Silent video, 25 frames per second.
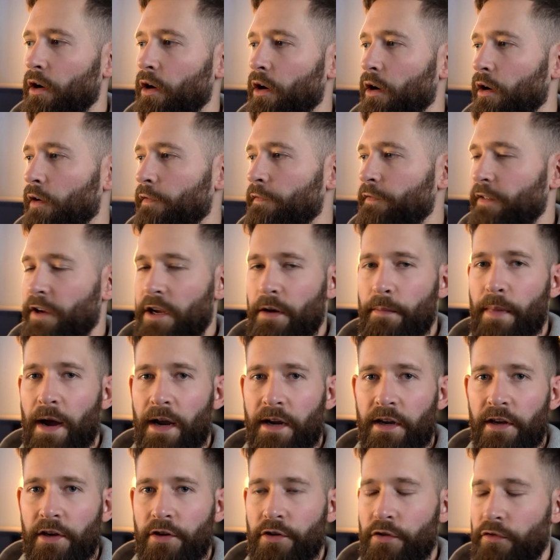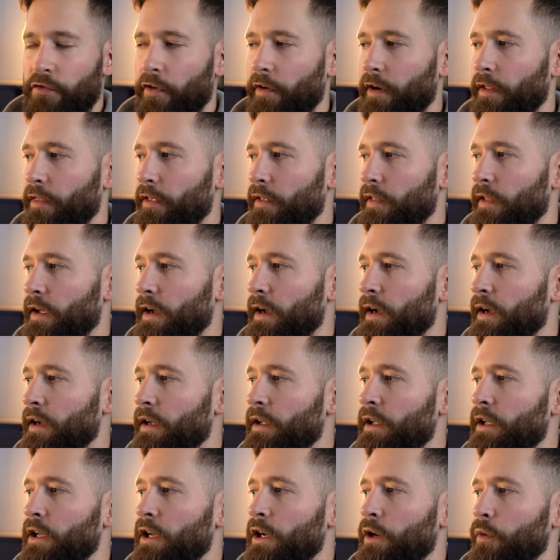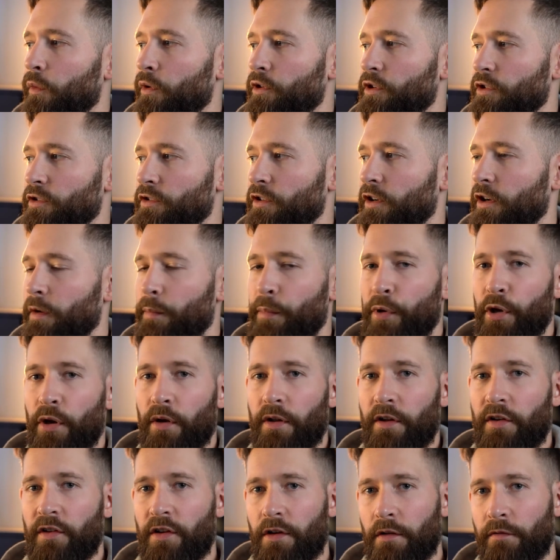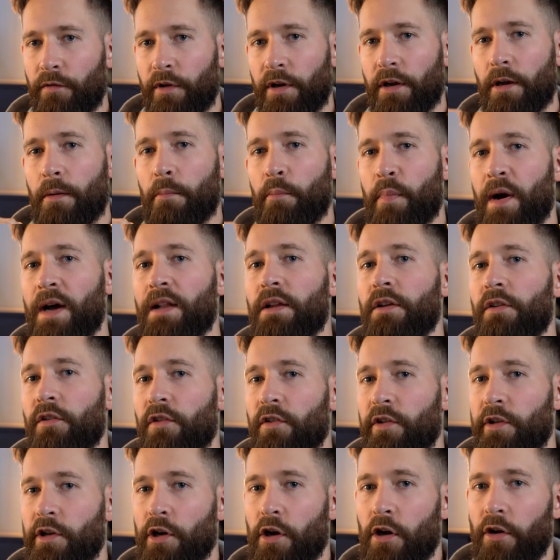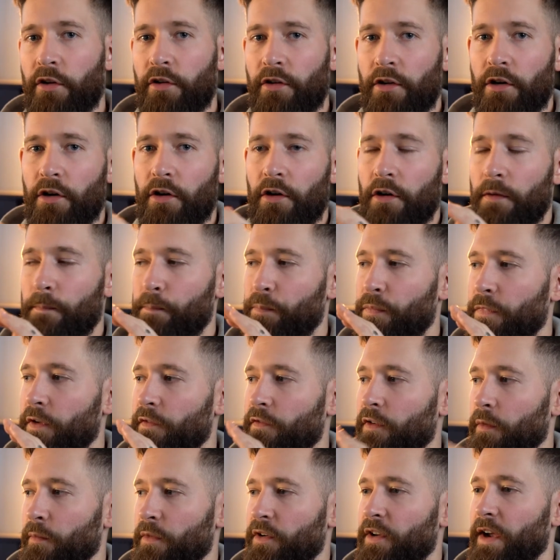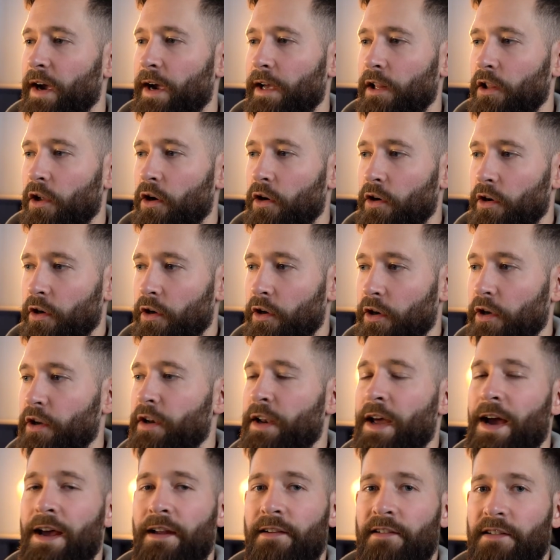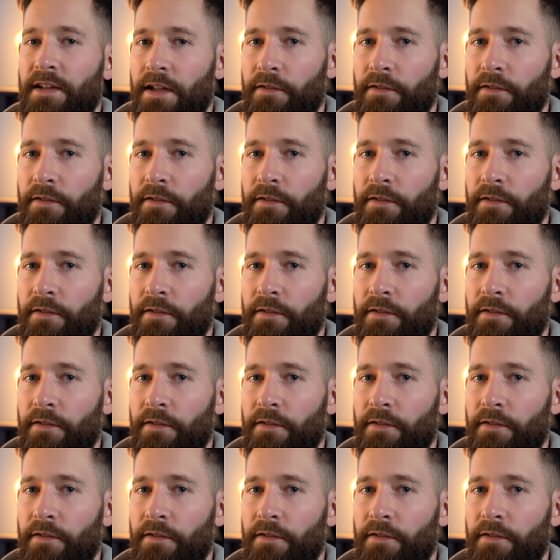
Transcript: or feedback issues or anything like that. We're just gonna purely see if we can balance the audio from the dialogue at a nice